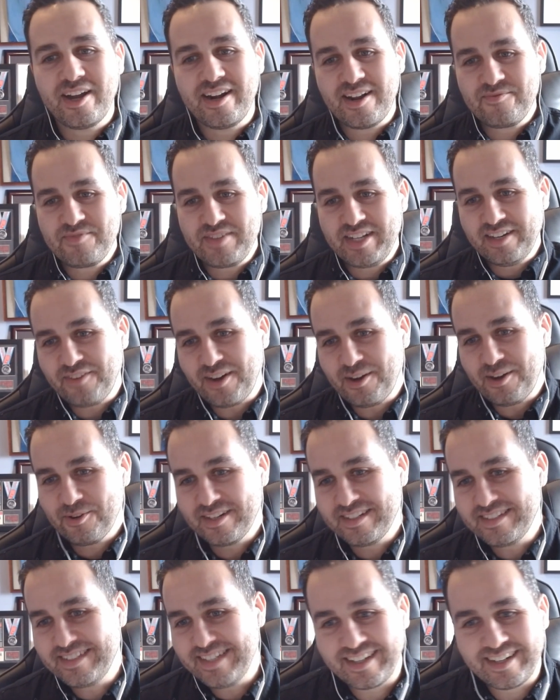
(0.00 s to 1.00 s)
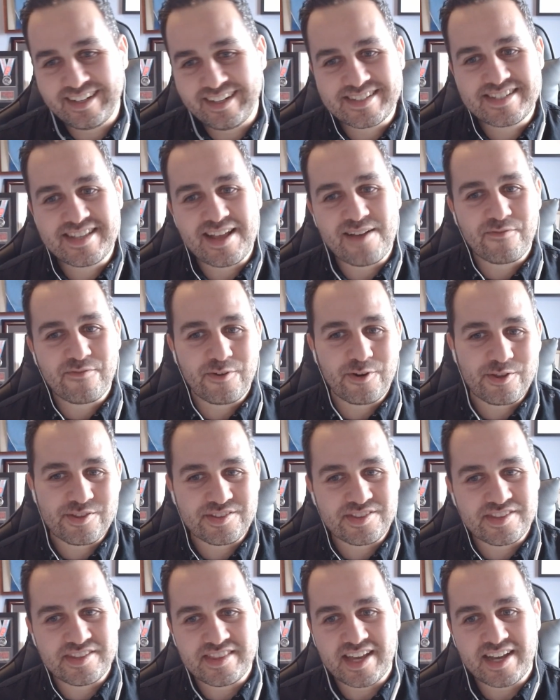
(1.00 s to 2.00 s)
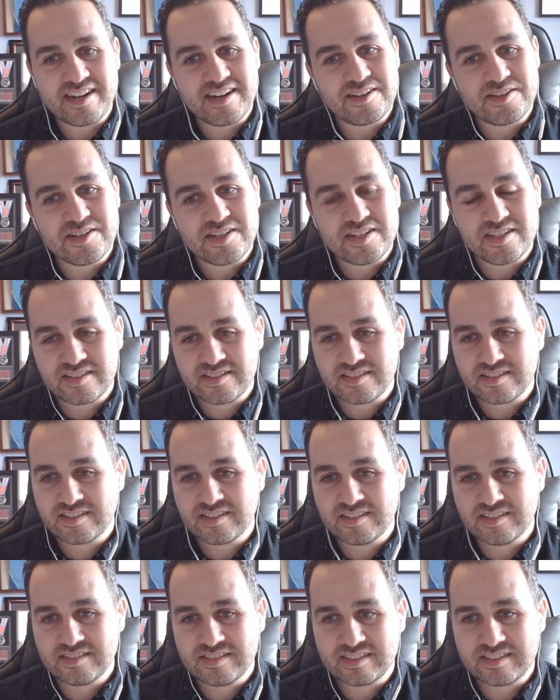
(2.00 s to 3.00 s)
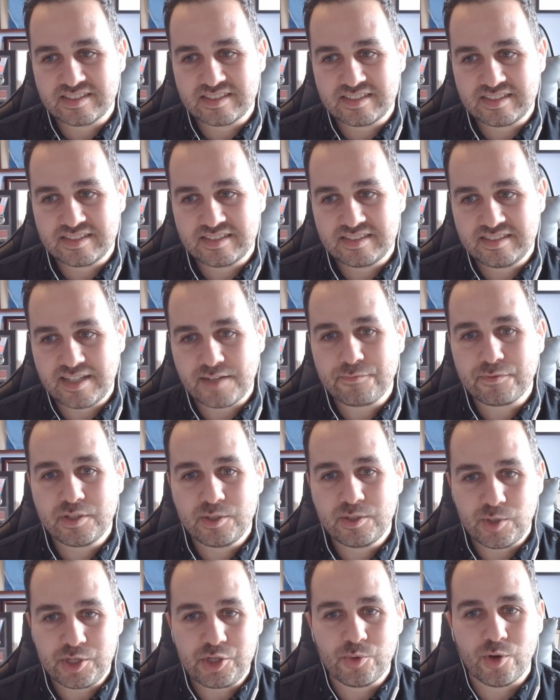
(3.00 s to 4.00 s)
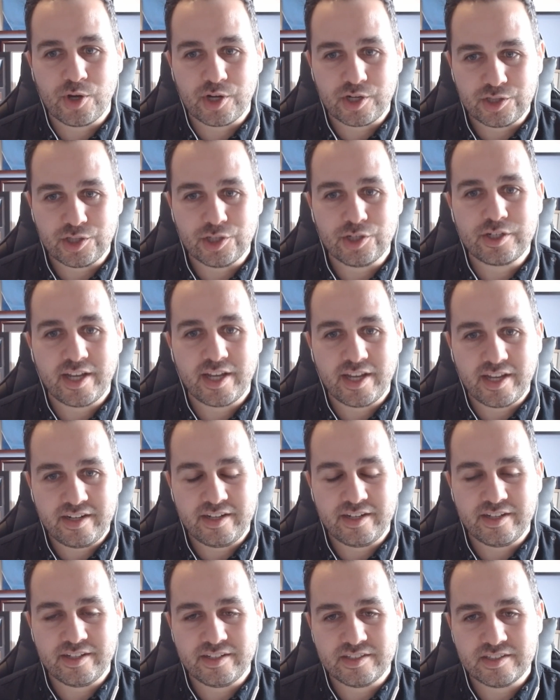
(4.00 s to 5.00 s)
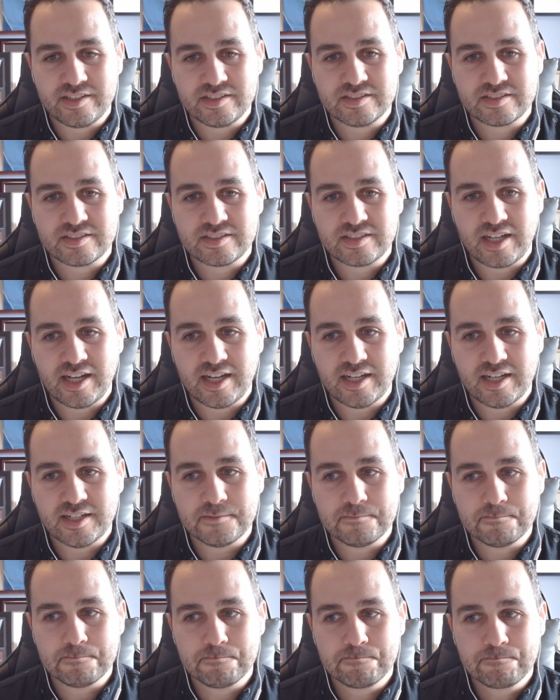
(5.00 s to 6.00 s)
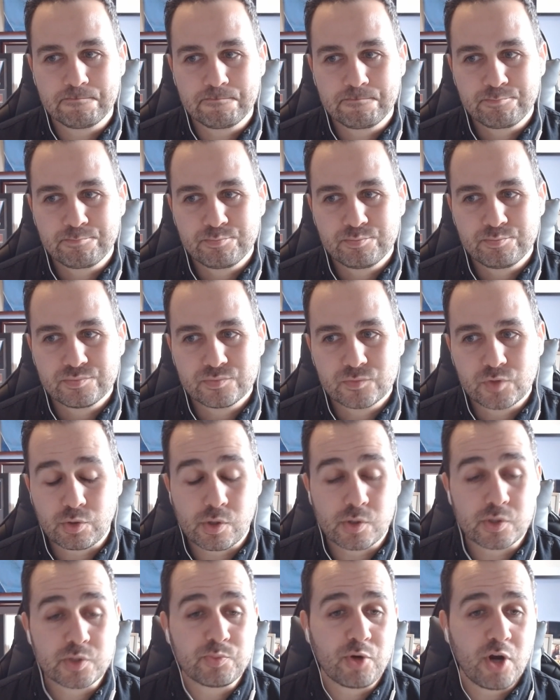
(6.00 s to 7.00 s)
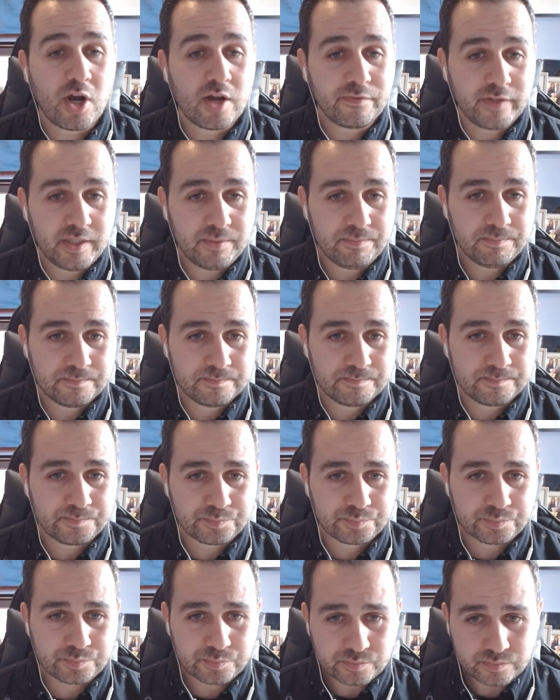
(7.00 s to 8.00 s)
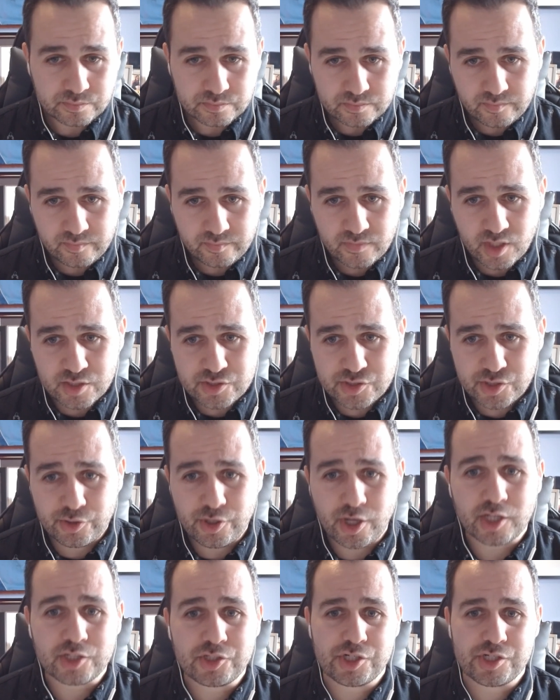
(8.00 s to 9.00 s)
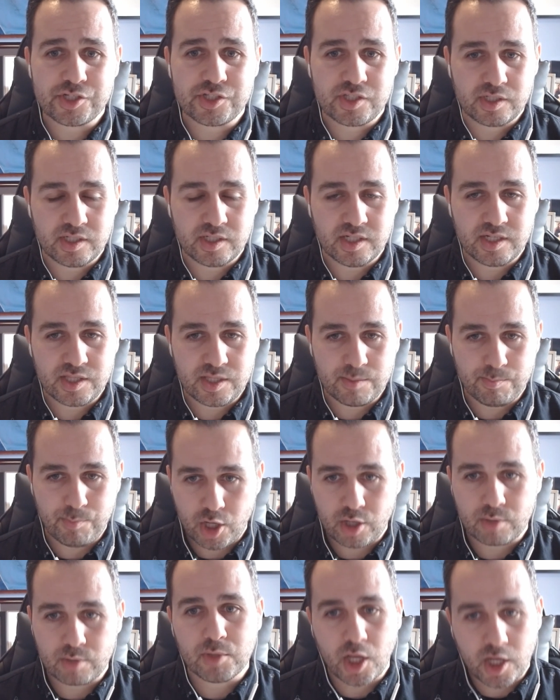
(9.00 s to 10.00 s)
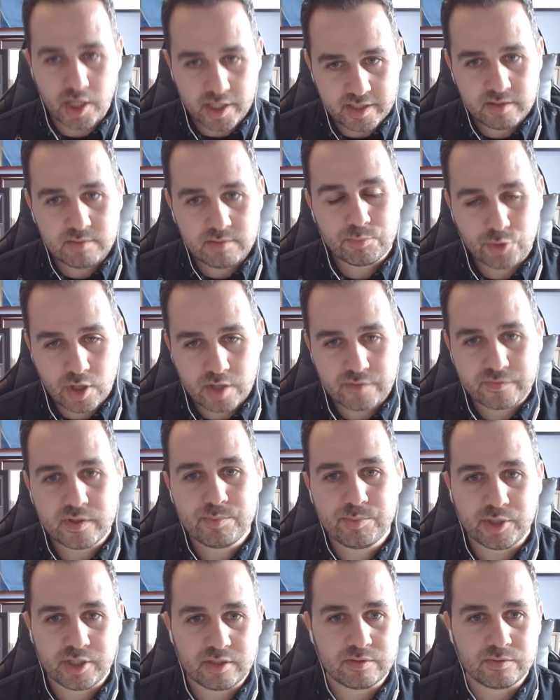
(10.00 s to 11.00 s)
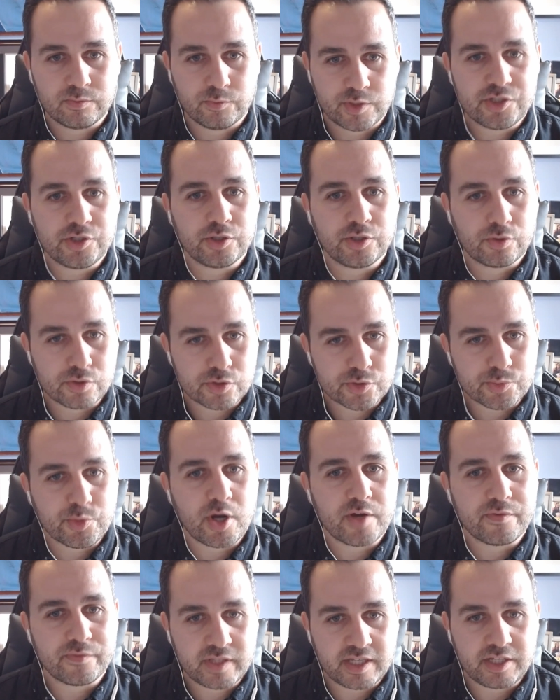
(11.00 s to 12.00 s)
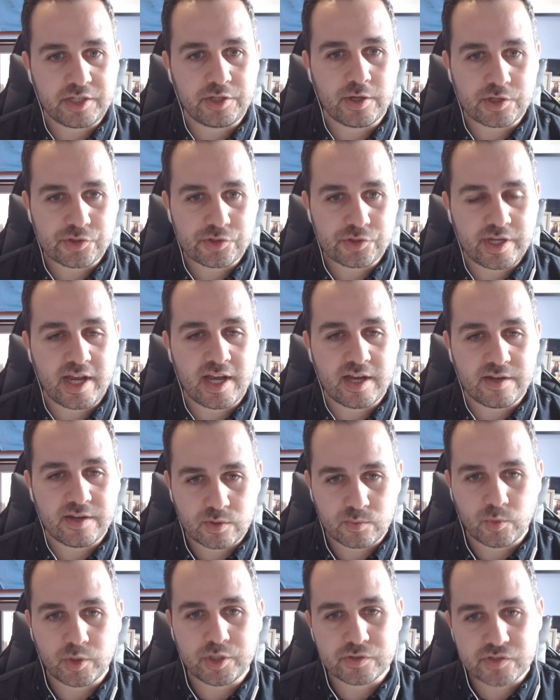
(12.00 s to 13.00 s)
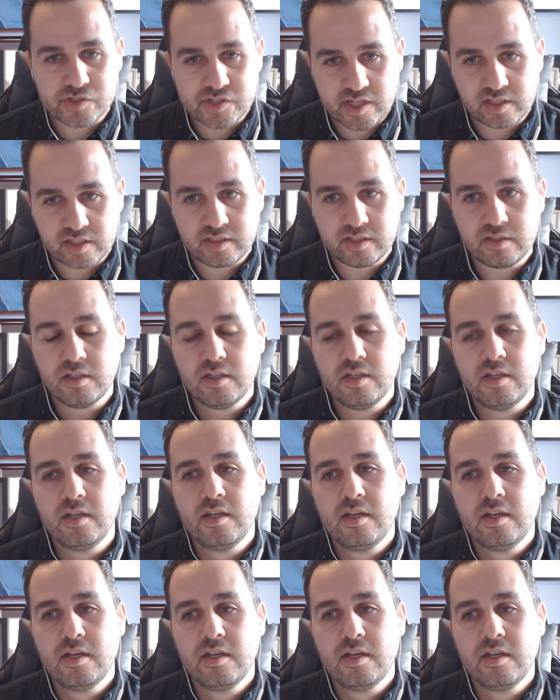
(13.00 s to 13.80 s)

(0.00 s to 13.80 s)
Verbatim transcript: but I mean, if I want to take it a step further than that, uh, the definitely what you want to look at is um, gross profit so not just the the bottom line profit, but what's your gross profit that you actually have on what you're selling.